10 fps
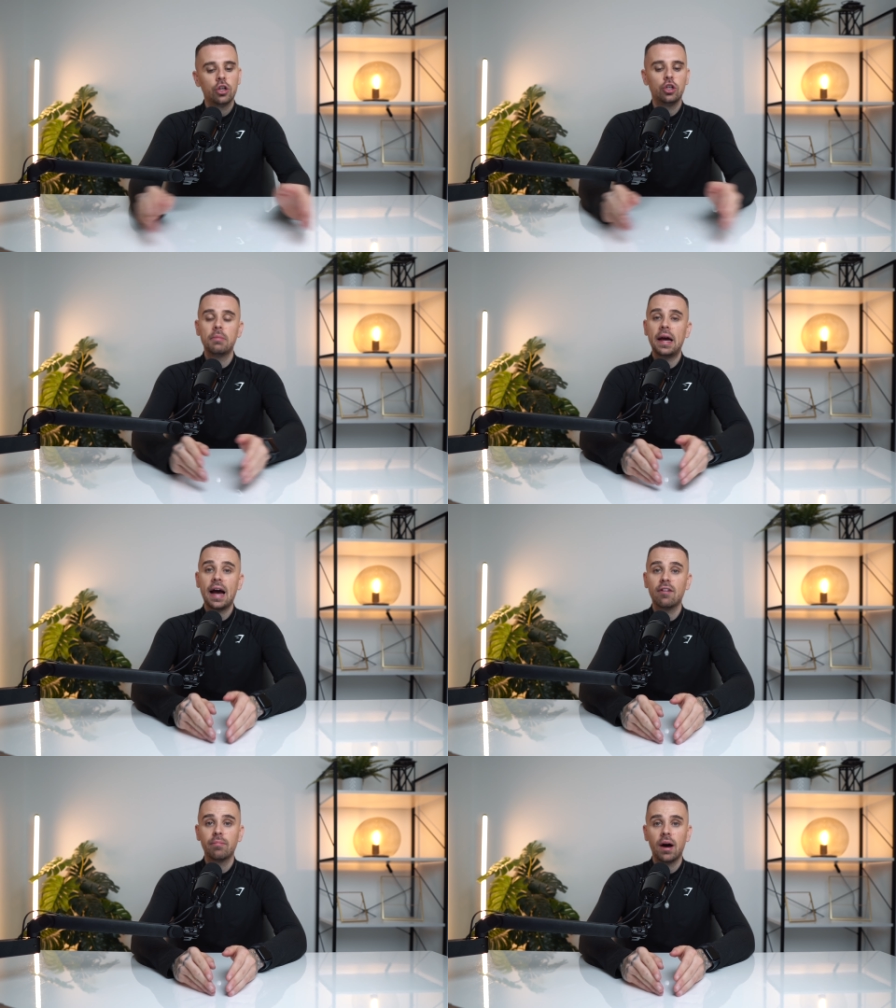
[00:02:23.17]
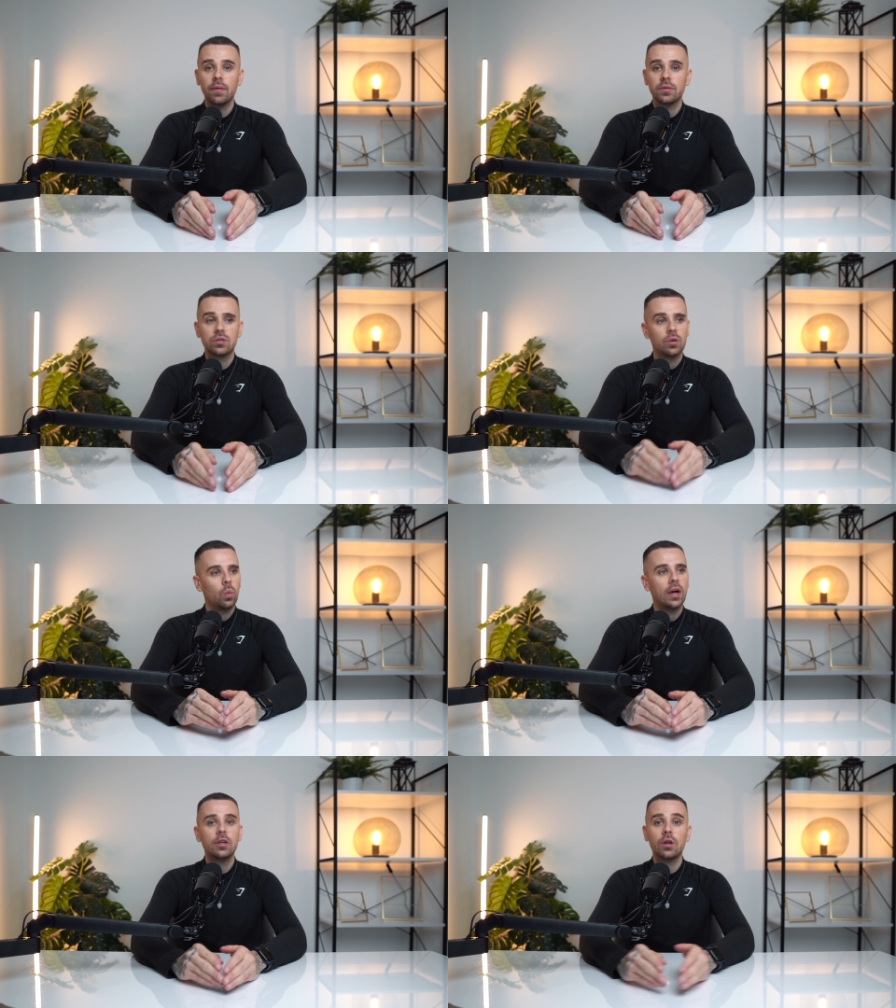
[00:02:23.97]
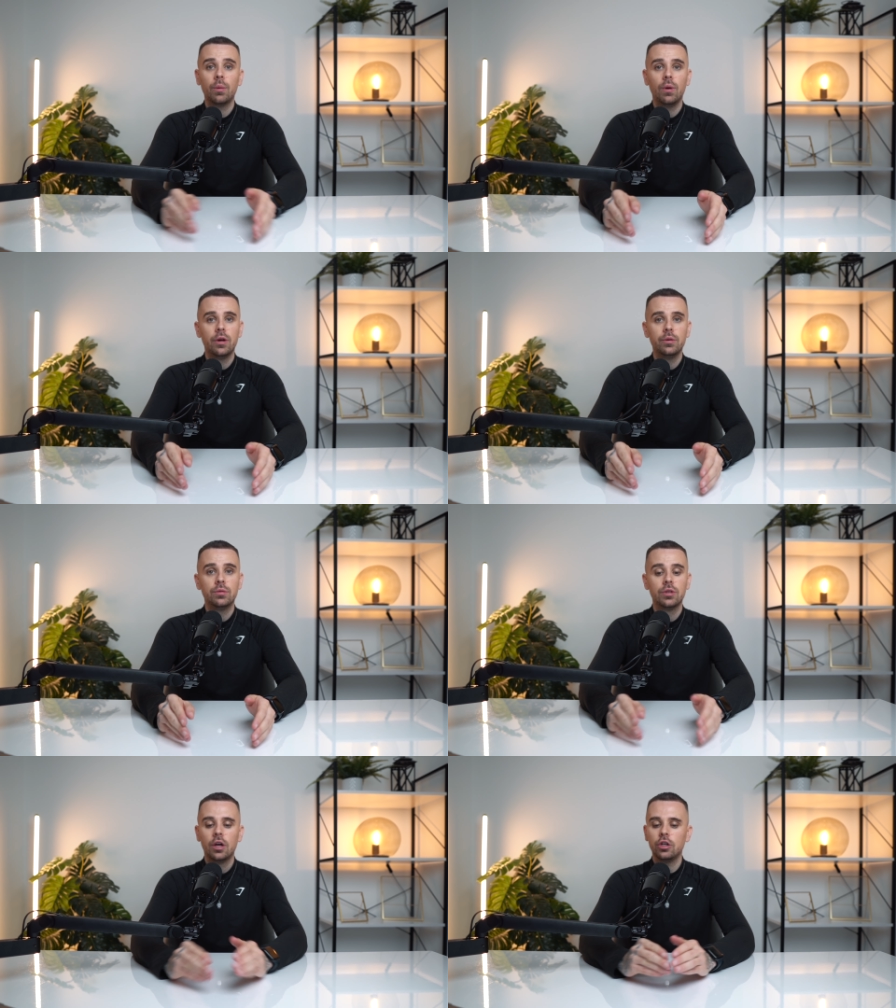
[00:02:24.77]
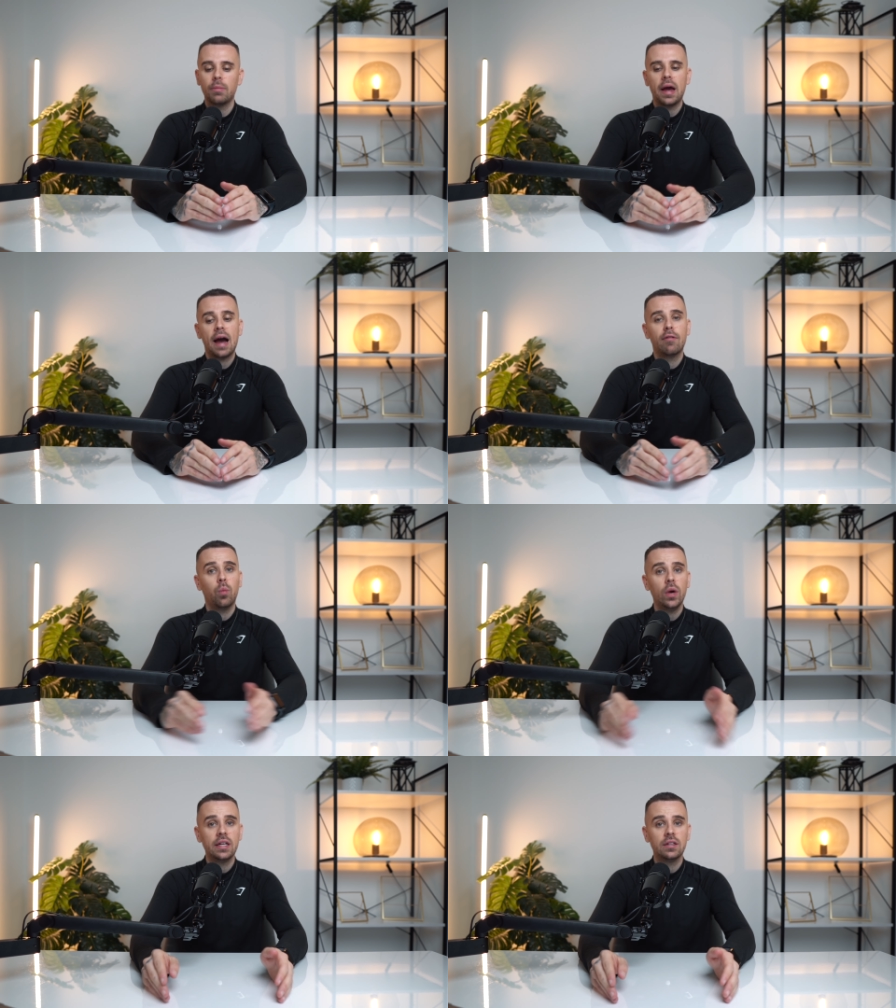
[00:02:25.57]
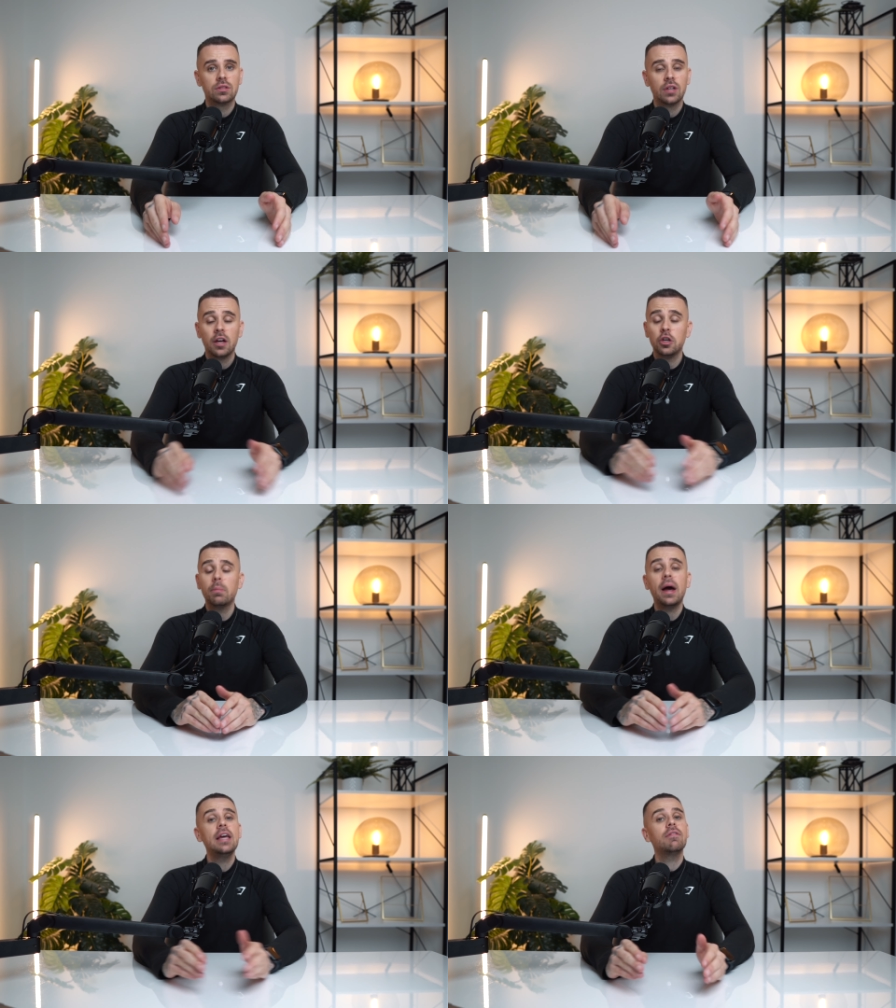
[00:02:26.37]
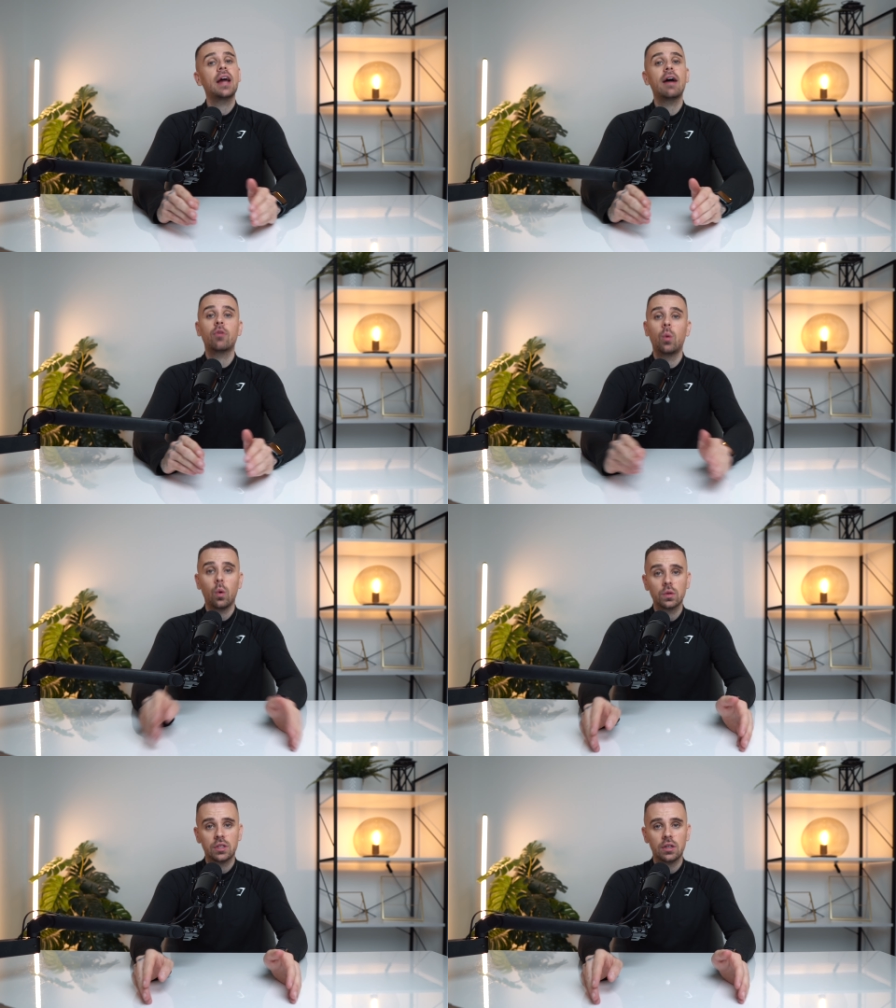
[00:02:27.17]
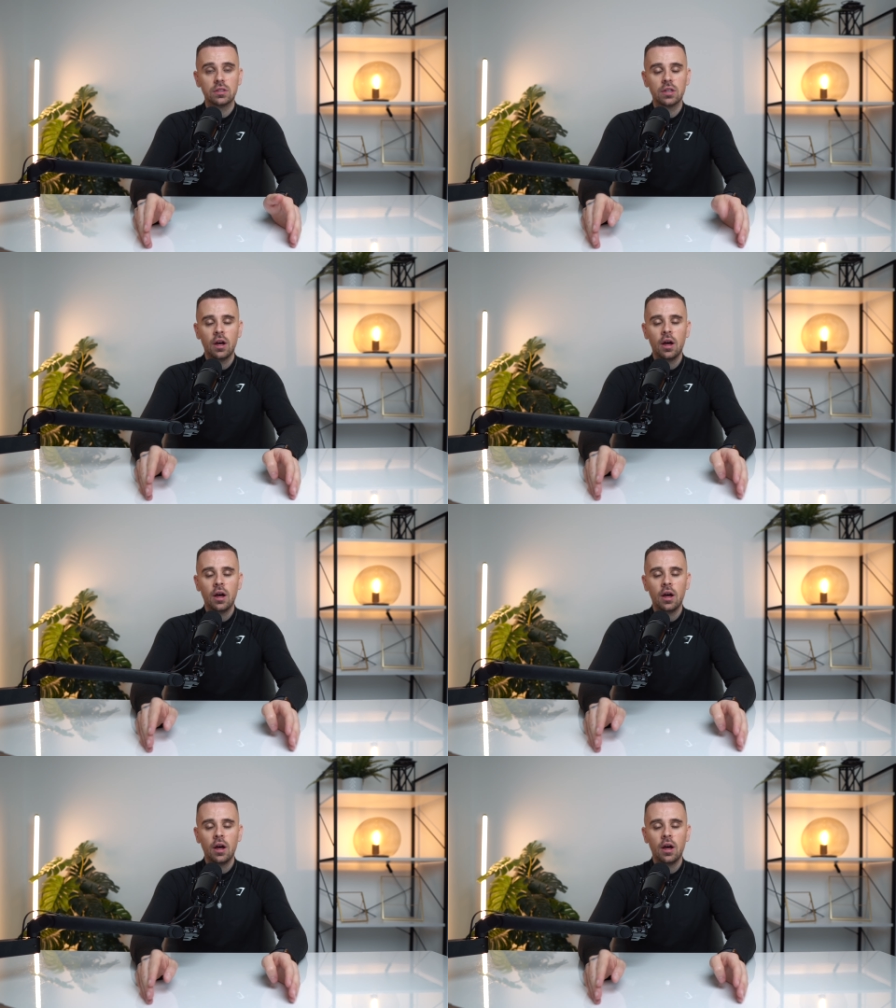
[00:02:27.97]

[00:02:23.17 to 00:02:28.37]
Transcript: You may have months where you don't lose, you may have weeks, you may even have quarters